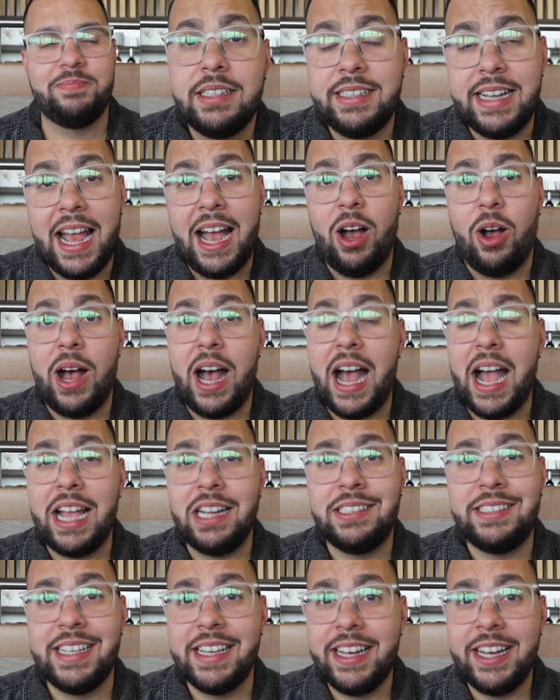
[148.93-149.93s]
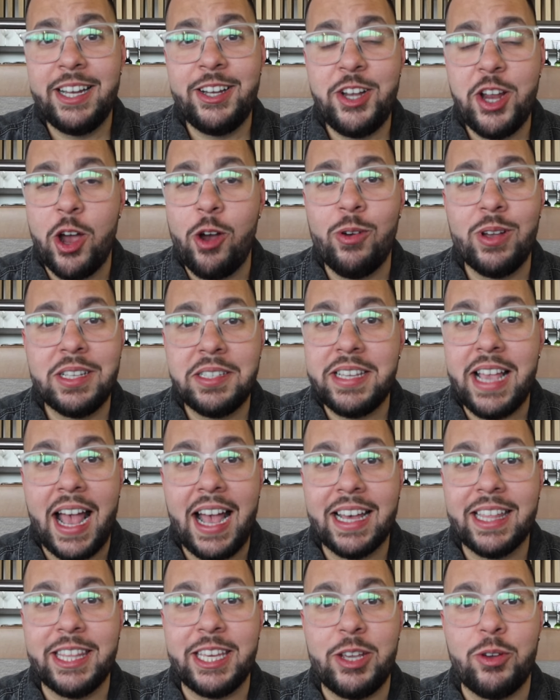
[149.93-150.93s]
Now, I didn't know
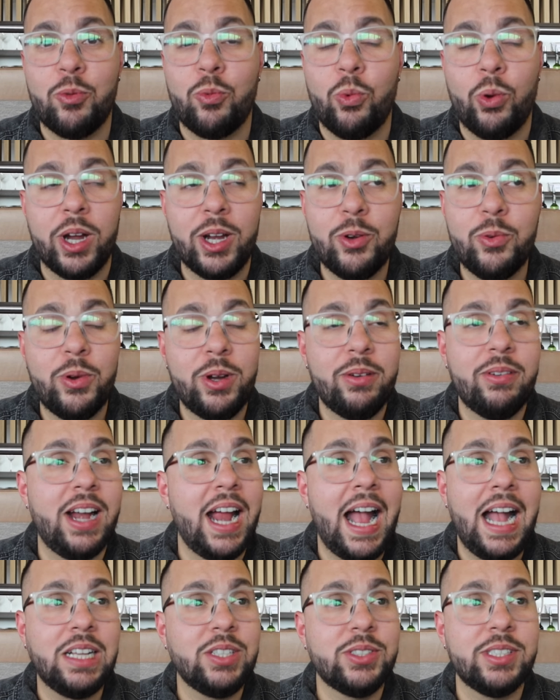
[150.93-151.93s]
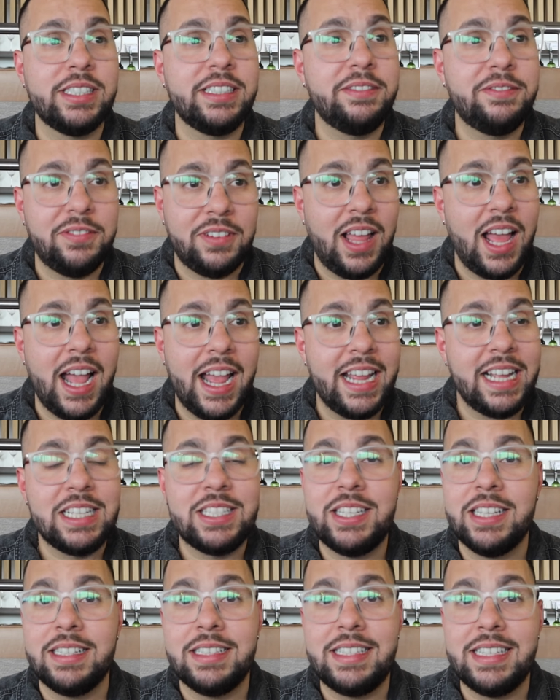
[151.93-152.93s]
exactly where we were actually flying
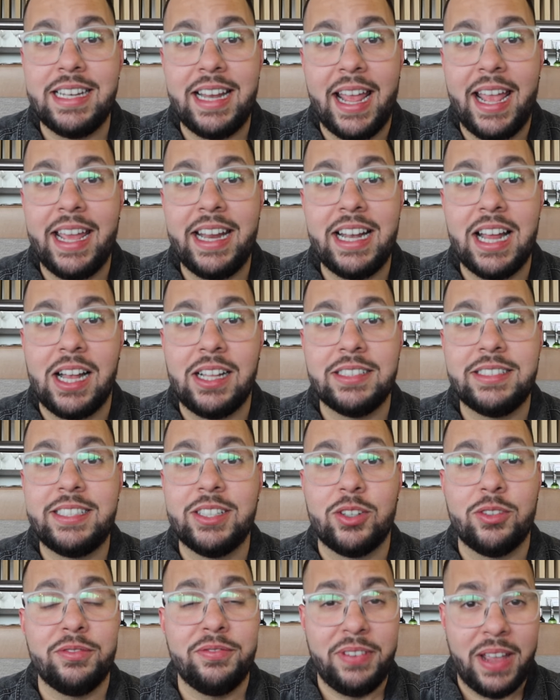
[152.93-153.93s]
to today until